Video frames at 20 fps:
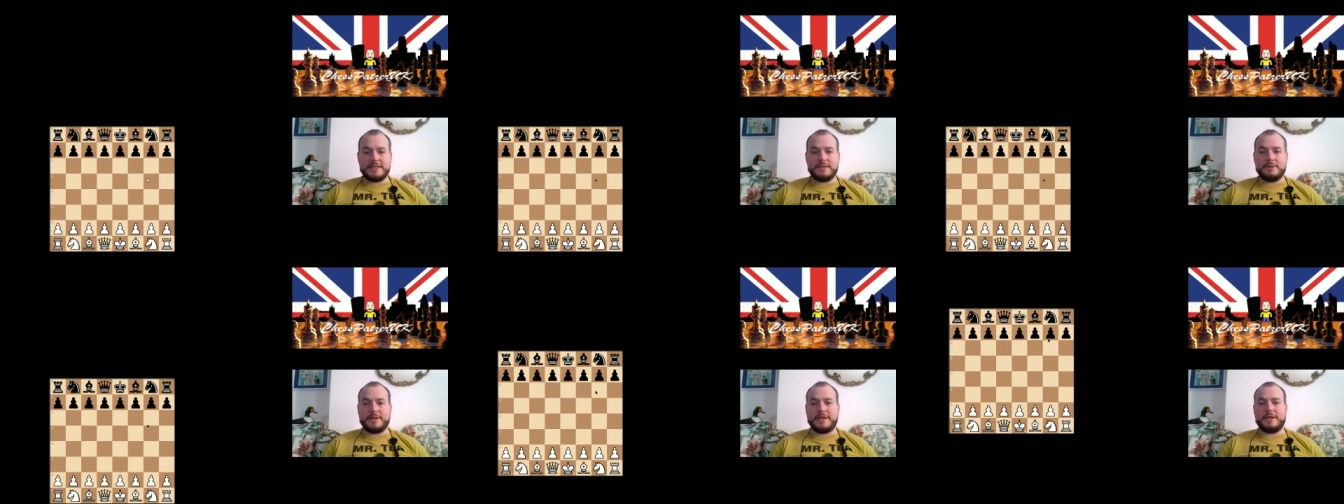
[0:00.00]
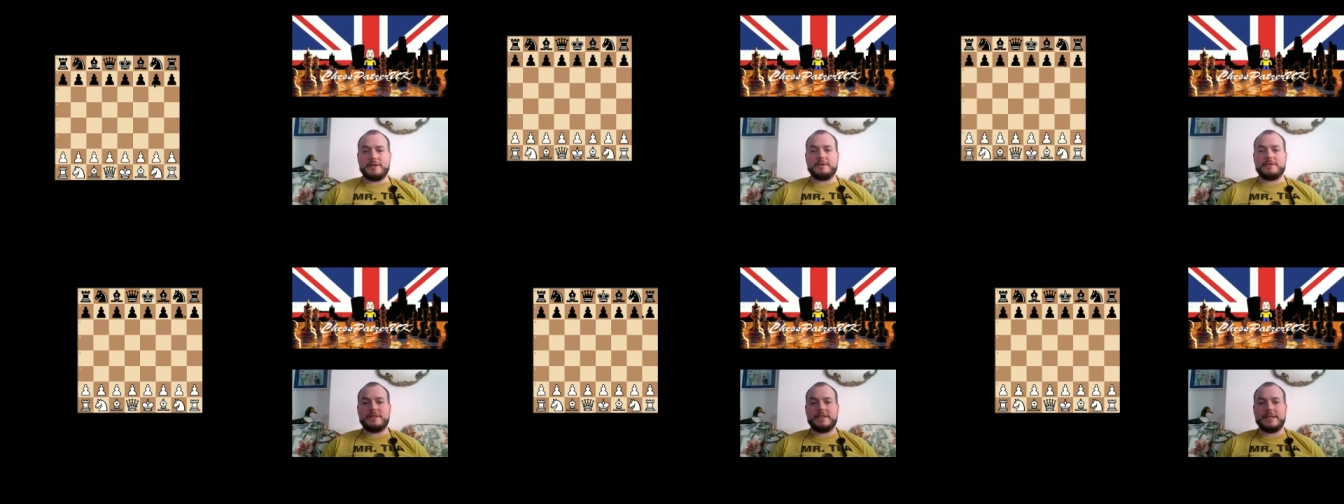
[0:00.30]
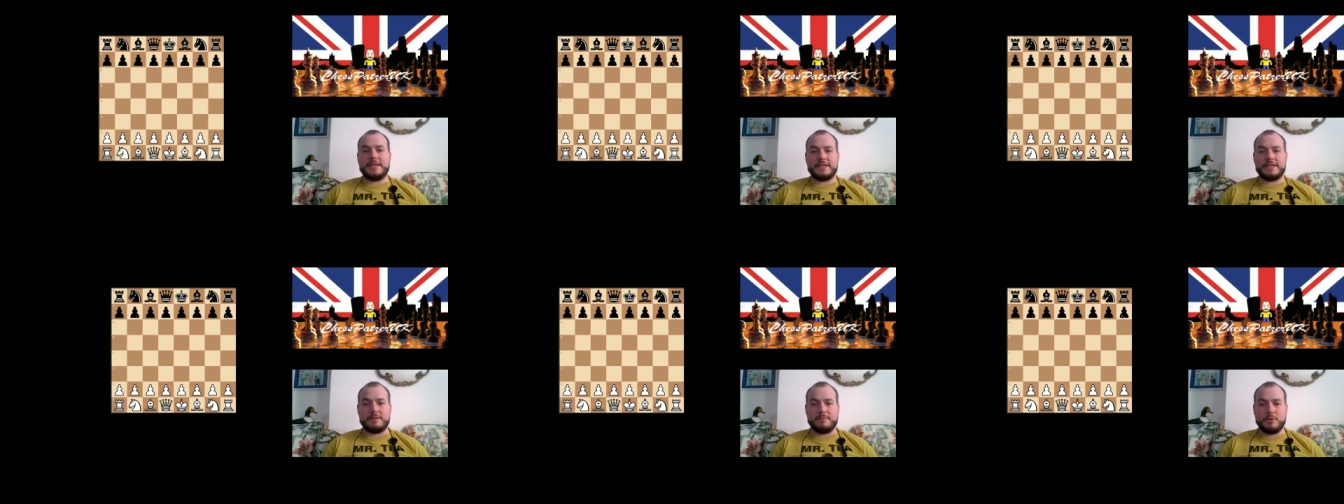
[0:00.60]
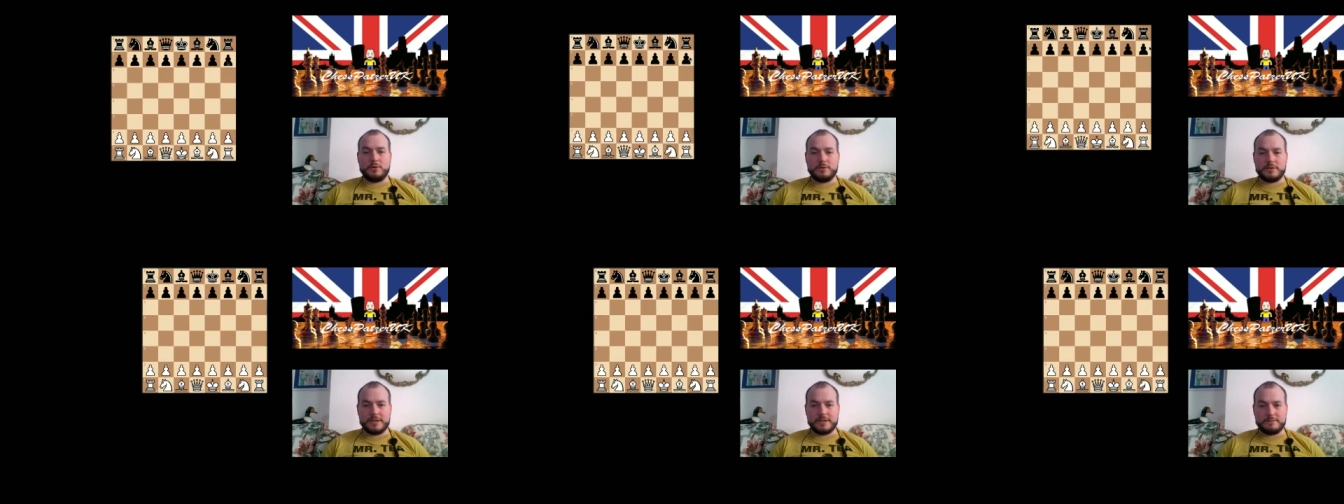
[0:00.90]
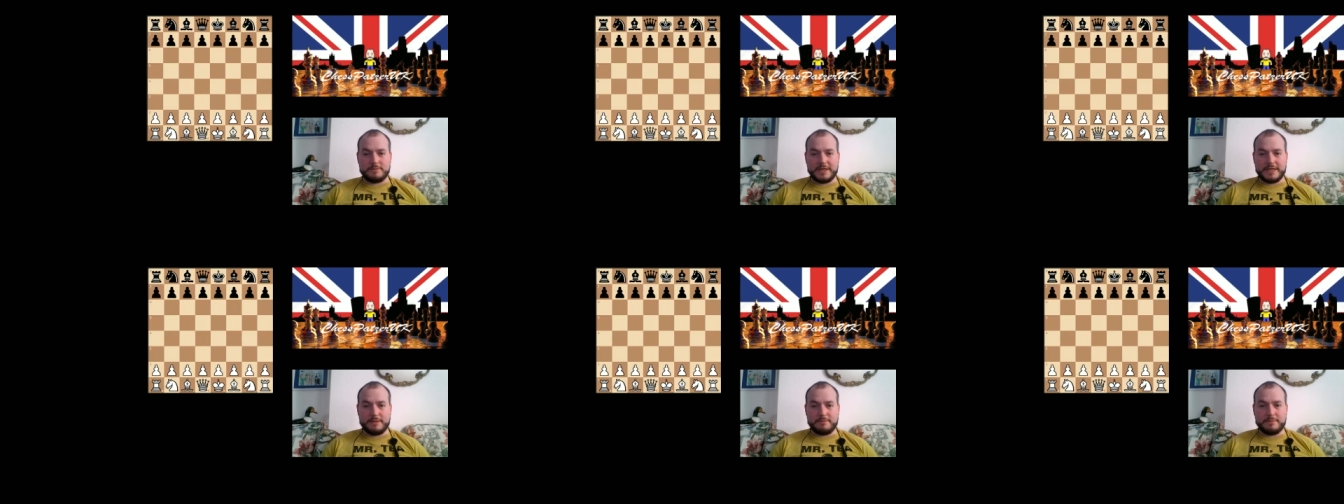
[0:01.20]
Here we go. See, there's the board.
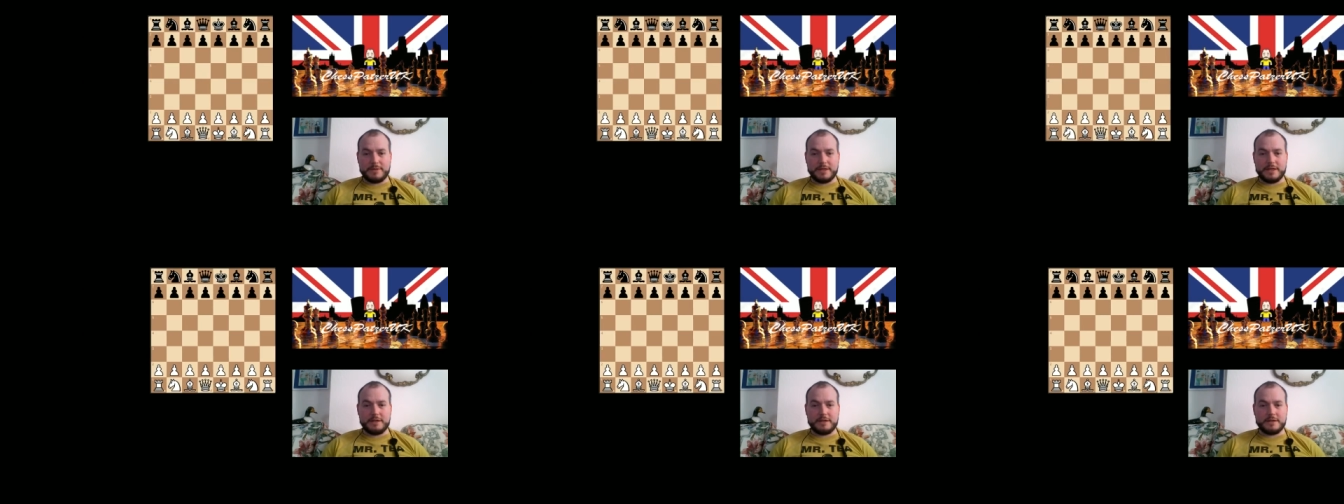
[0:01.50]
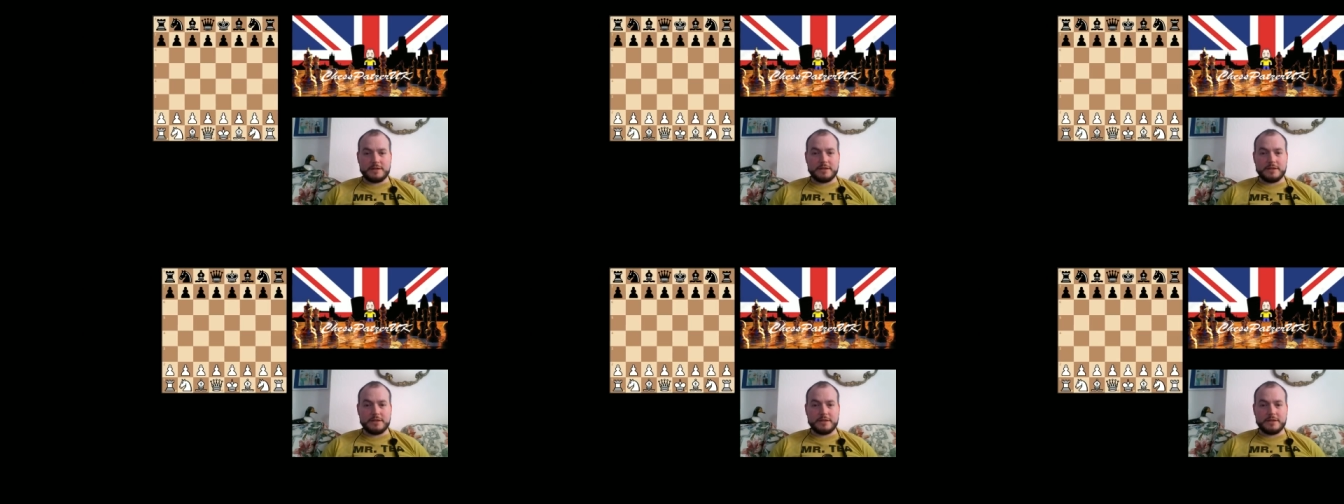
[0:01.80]
Let's make it bigger.